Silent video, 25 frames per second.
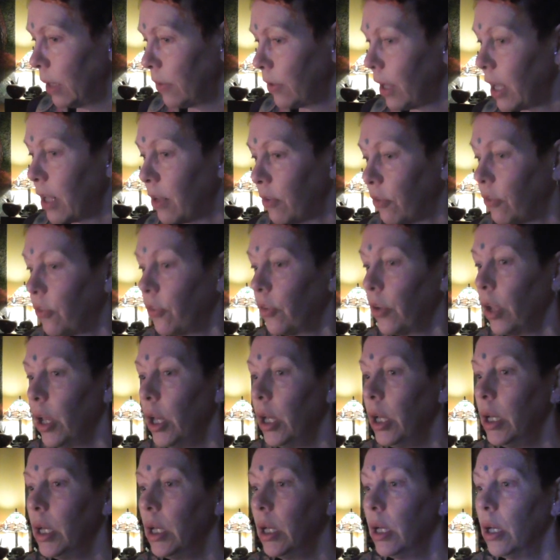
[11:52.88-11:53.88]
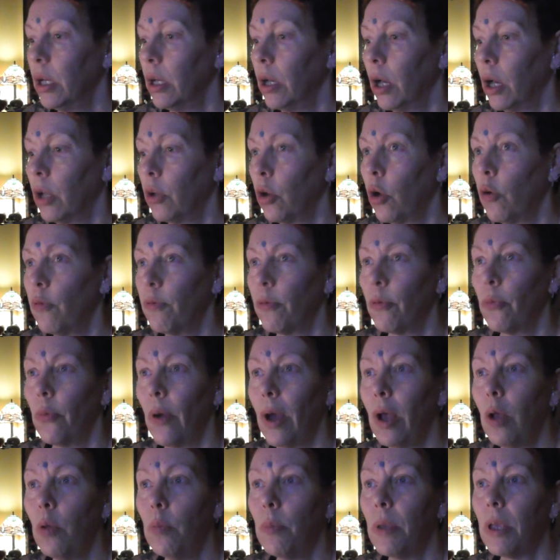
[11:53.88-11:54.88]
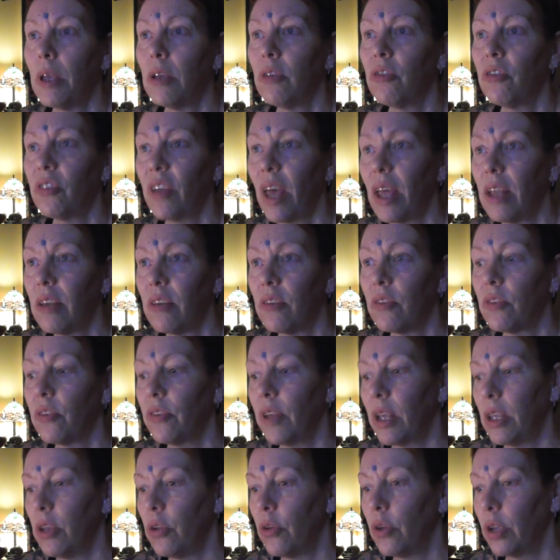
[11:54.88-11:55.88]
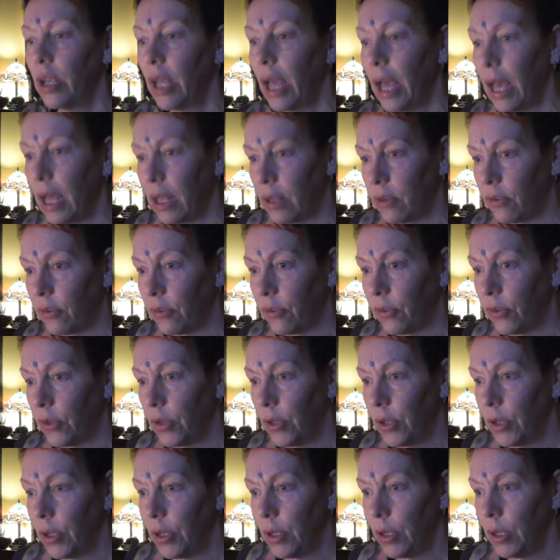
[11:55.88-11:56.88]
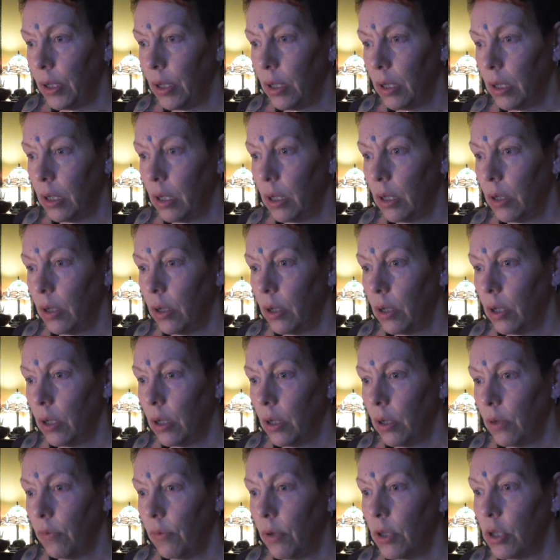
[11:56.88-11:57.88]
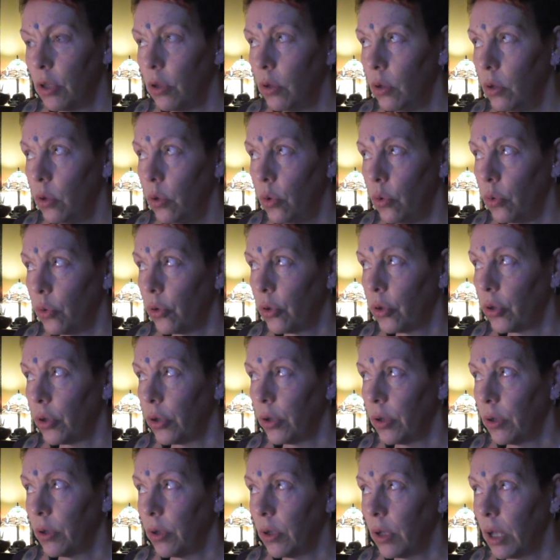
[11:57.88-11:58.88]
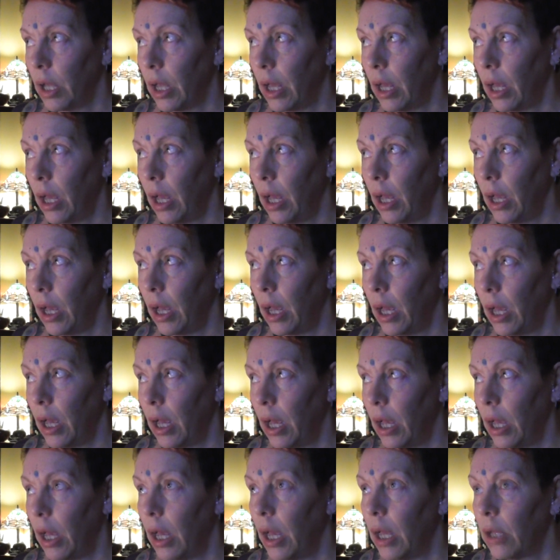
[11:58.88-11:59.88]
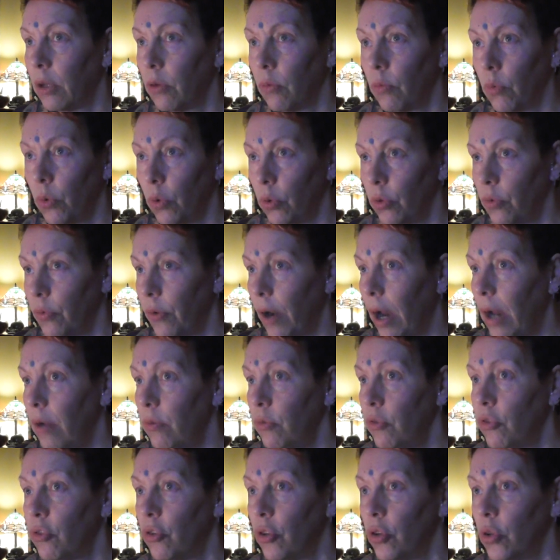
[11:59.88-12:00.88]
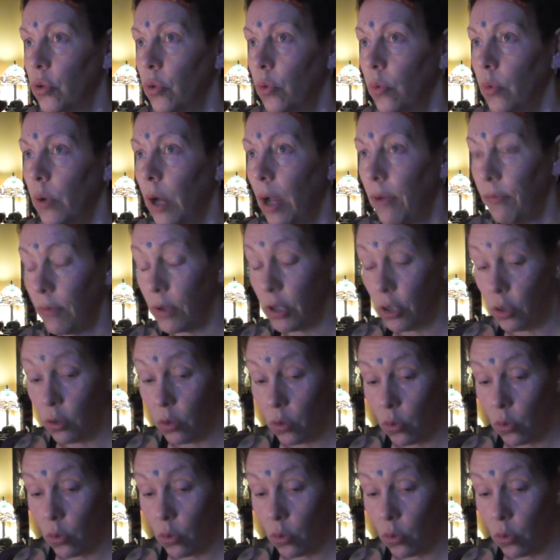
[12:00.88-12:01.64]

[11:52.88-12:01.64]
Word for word: That's an overwhelming sense that you get when you look at the world around you and when you